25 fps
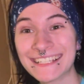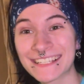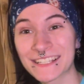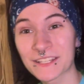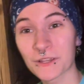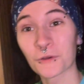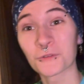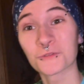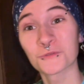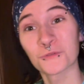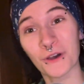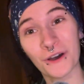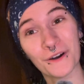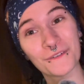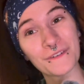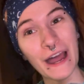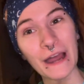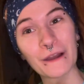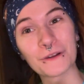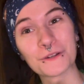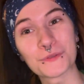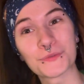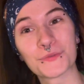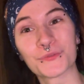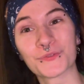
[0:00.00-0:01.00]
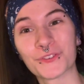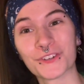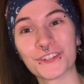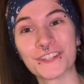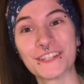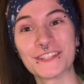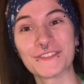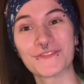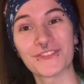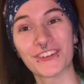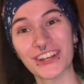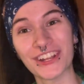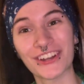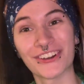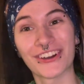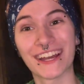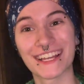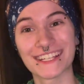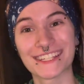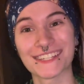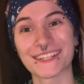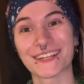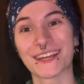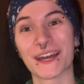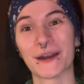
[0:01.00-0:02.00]
So 12 hours before this video
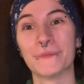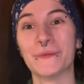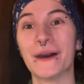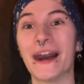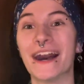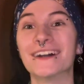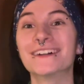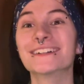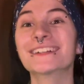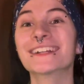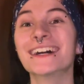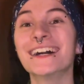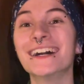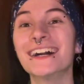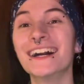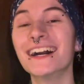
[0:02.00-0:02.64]
has to come out.